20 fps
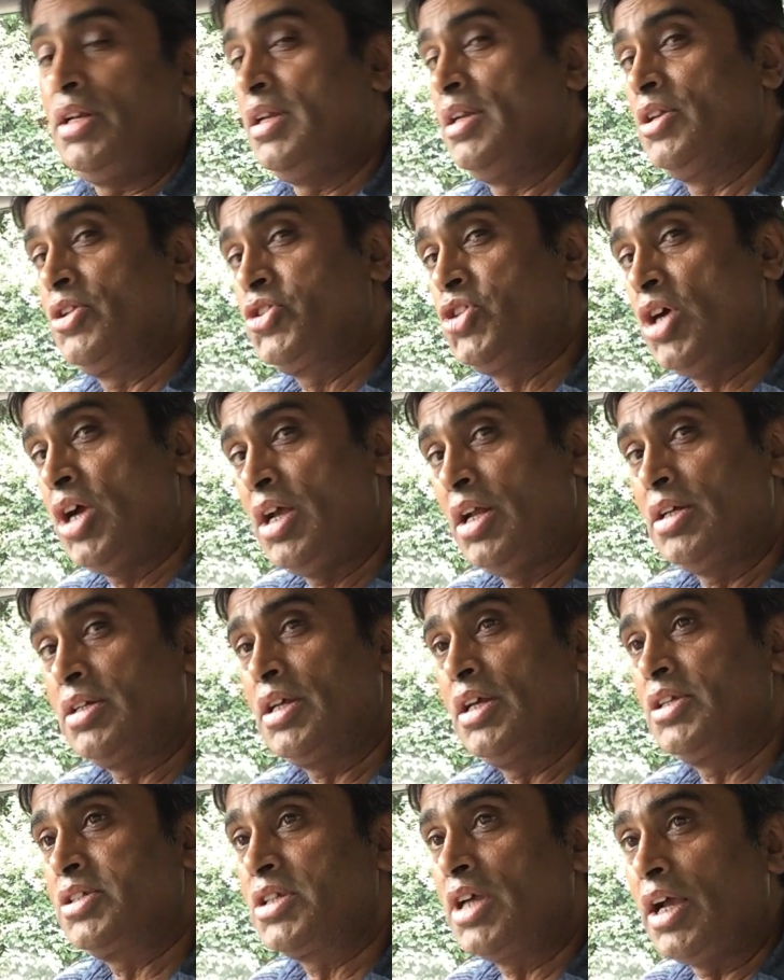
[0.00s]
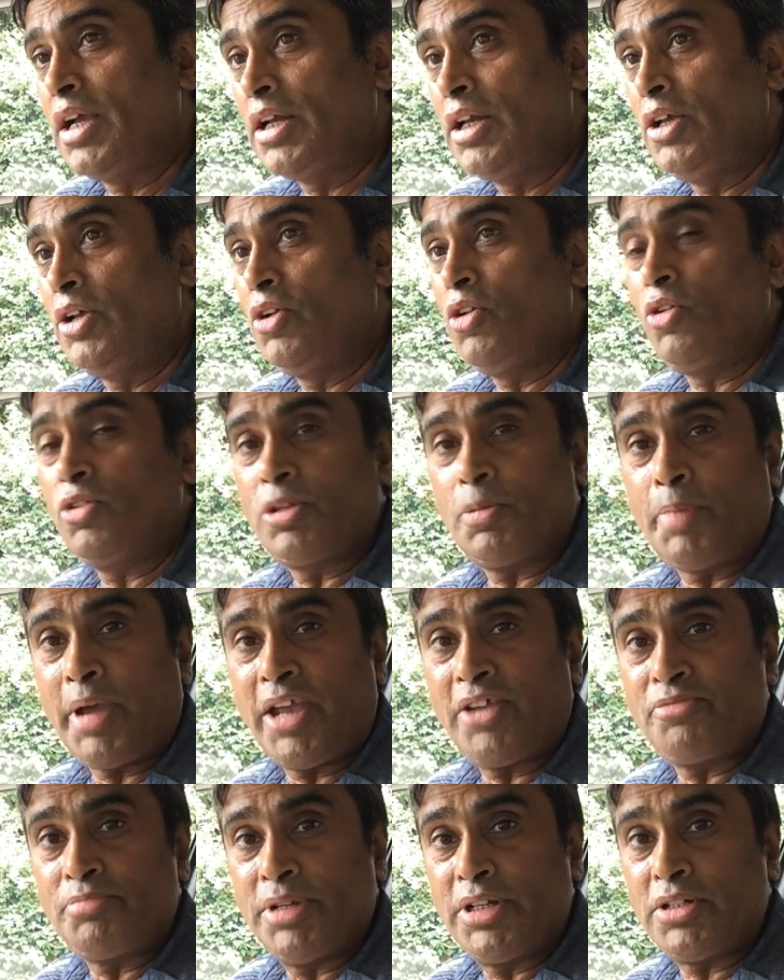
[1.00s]
little child cycling along the
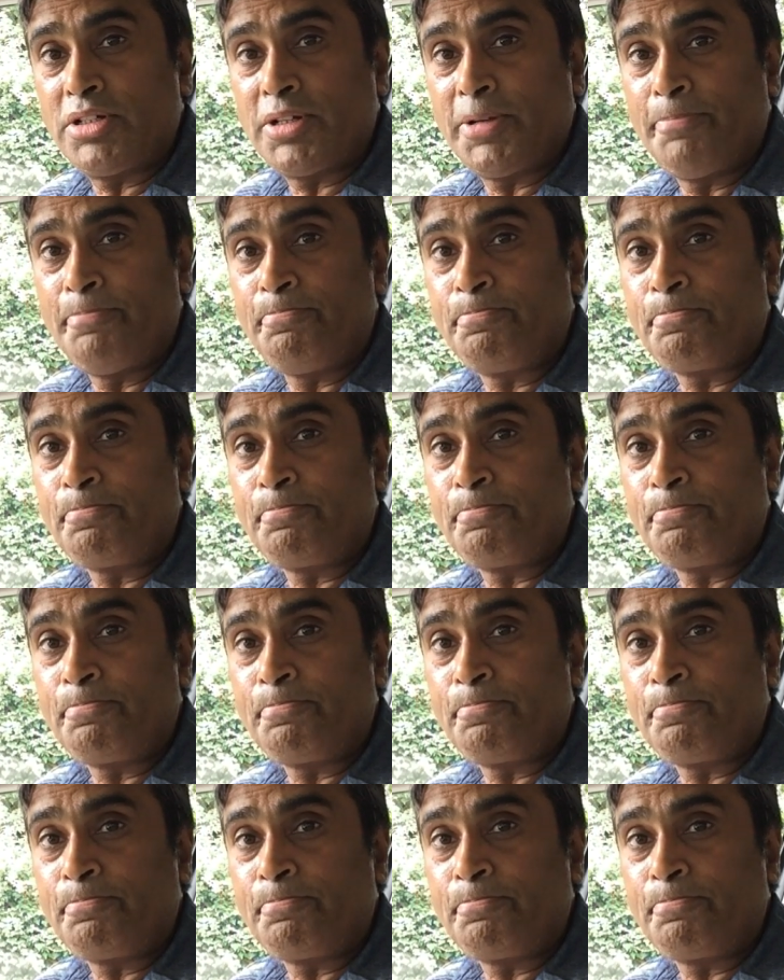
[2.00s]
pavement.